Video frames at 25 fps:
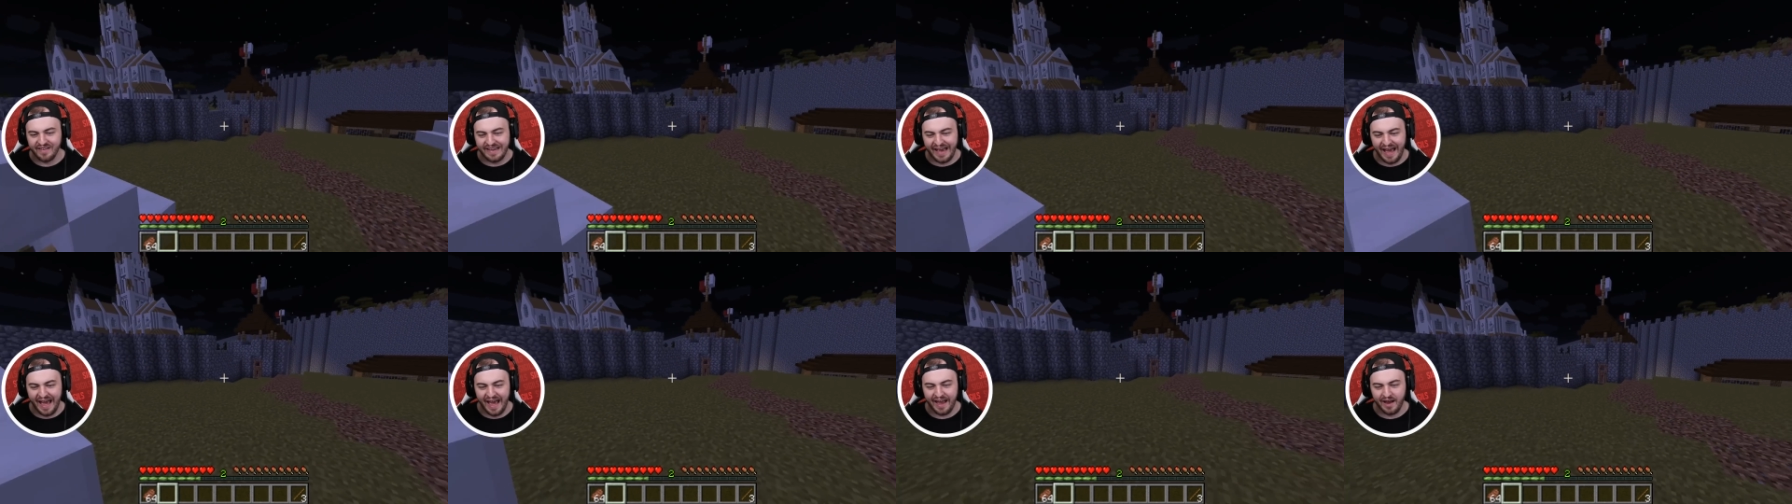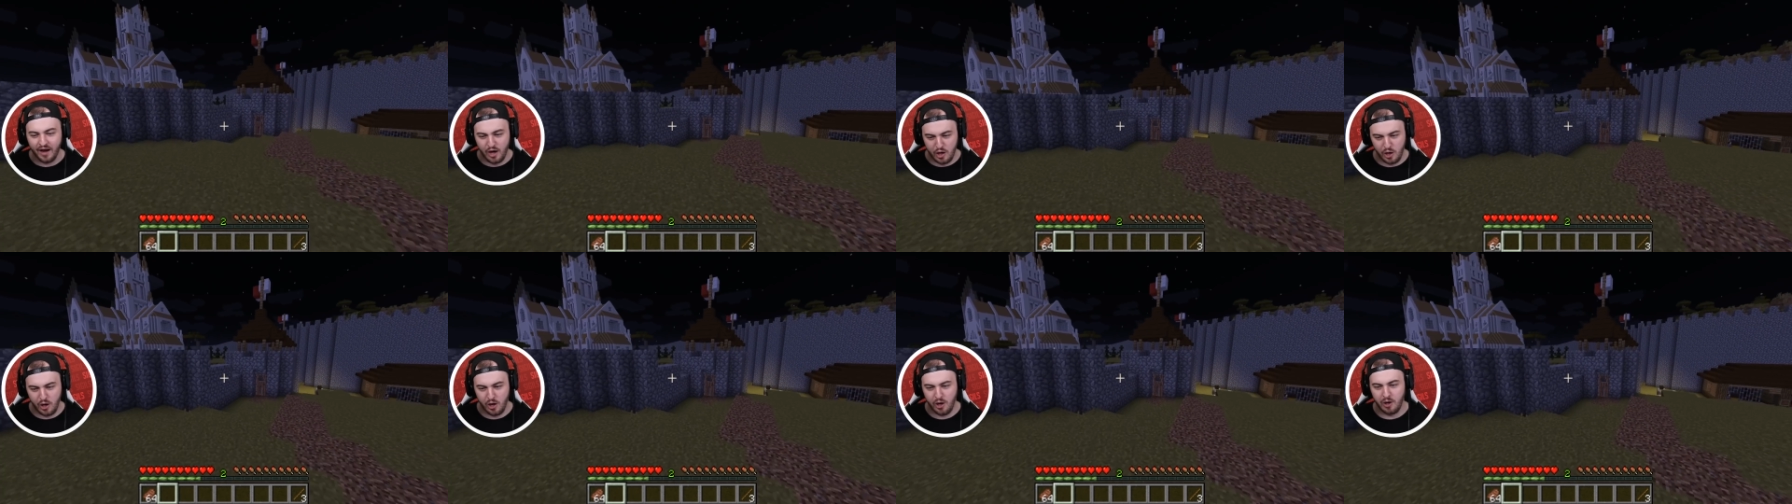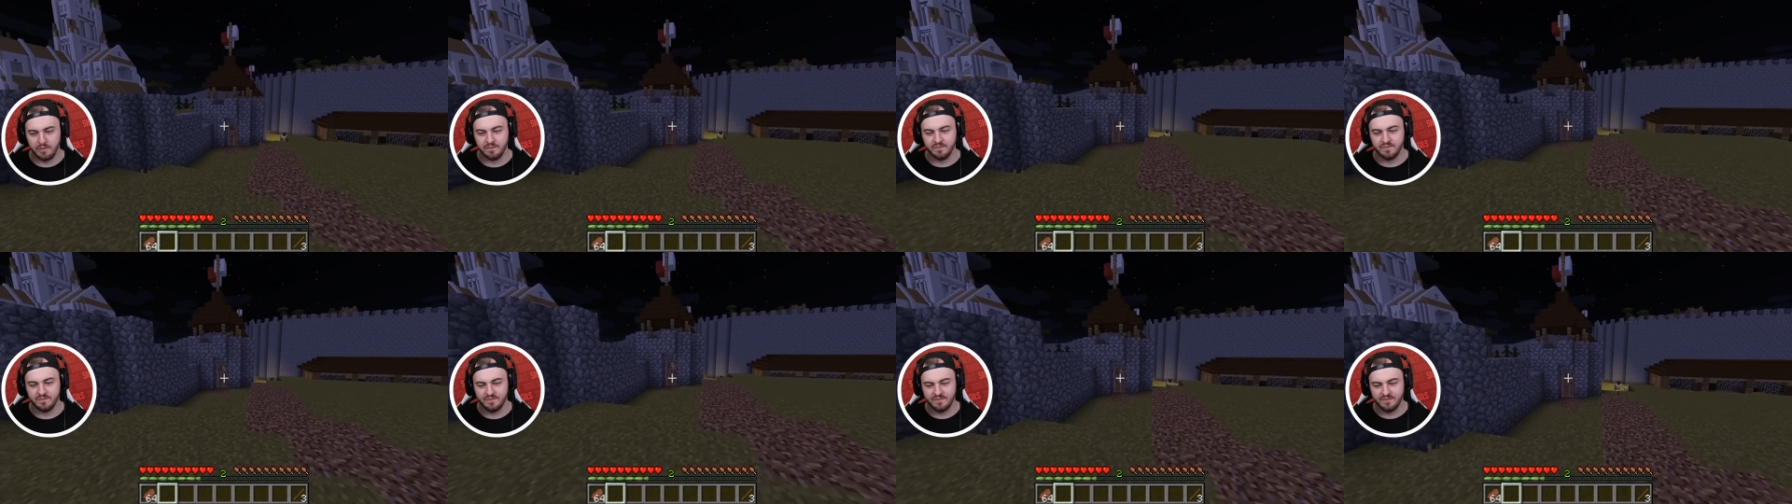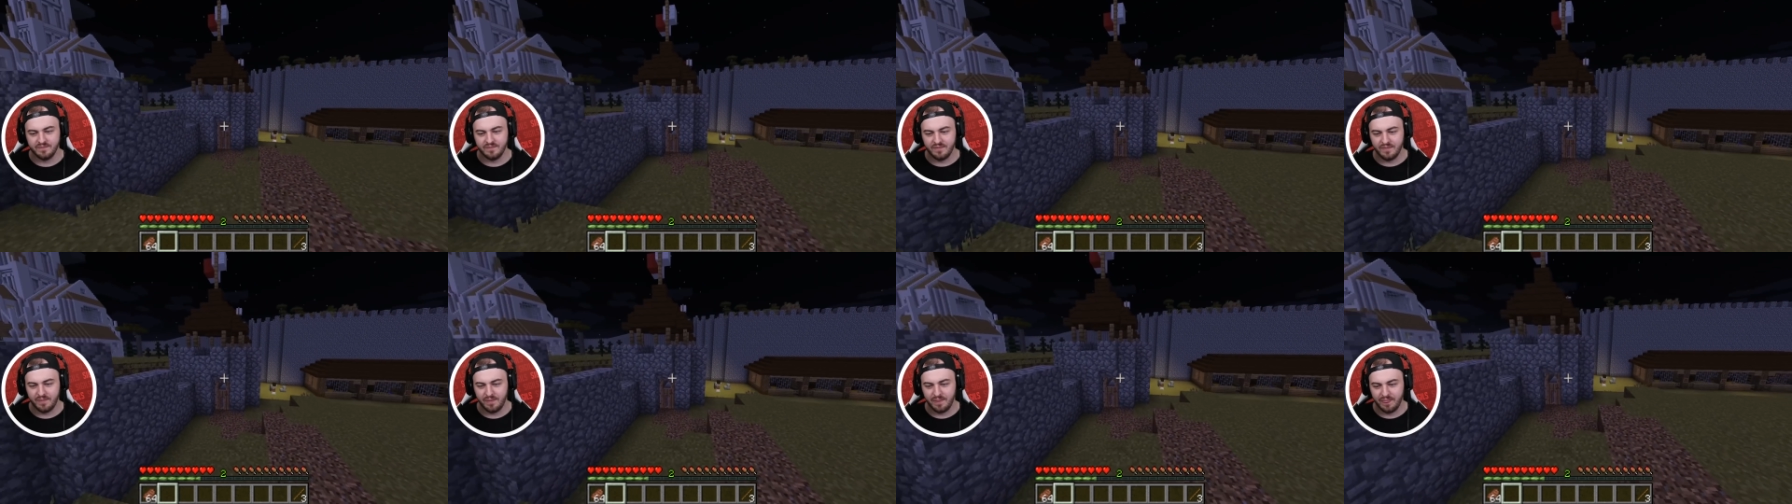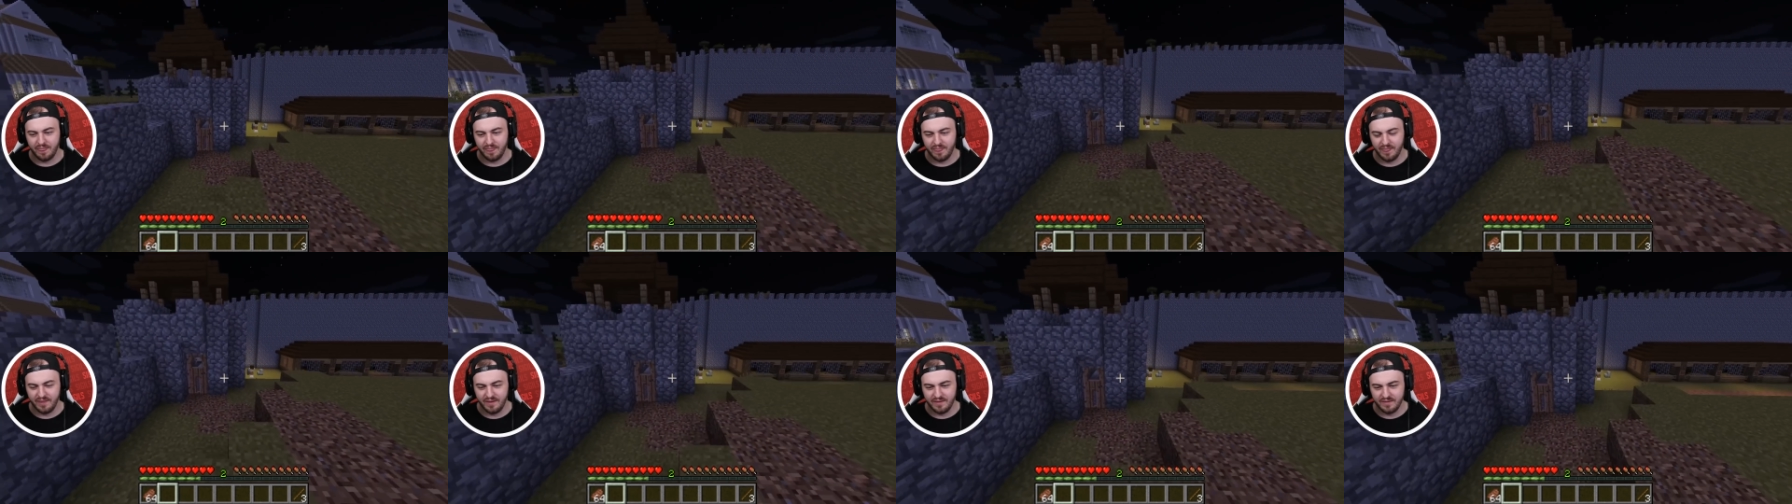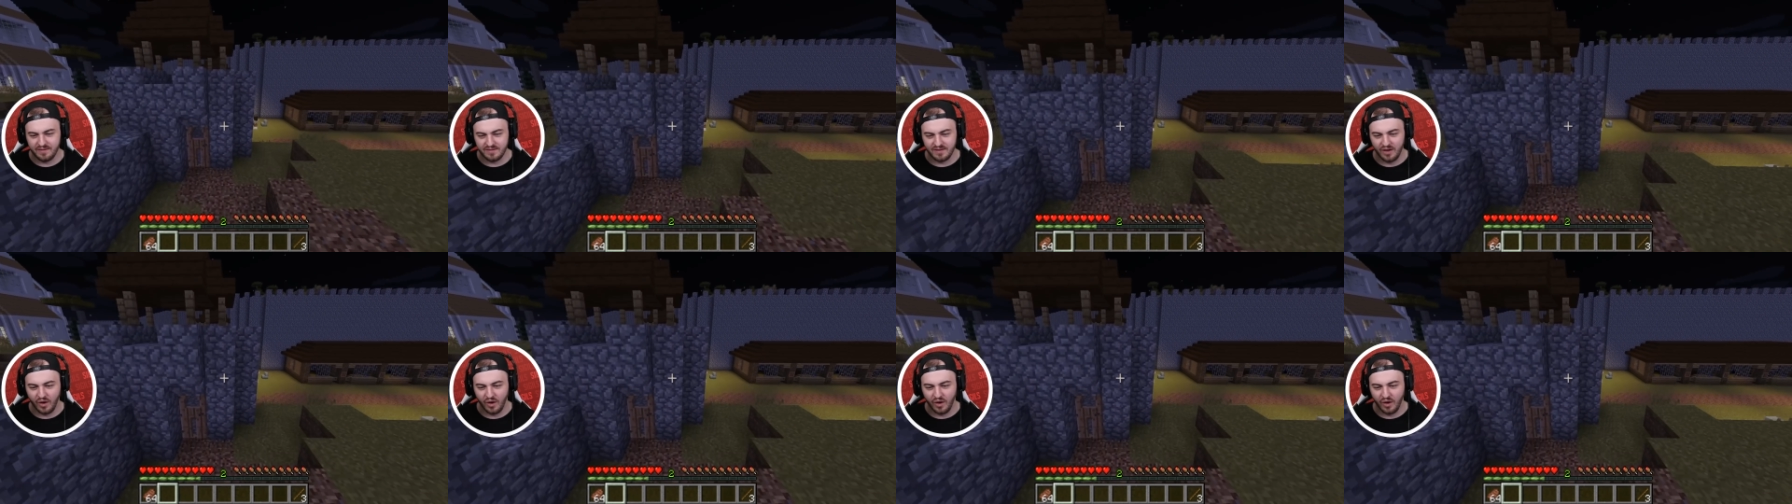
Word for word: Okay, Wait, her. Don't tell Henry that.